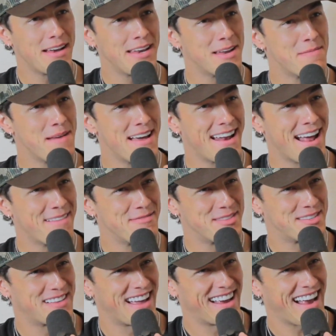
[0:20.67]
idea, man. I'm
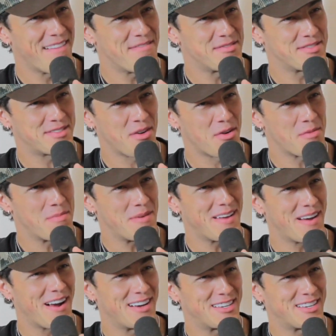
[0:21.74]
just like I'm just told to be there.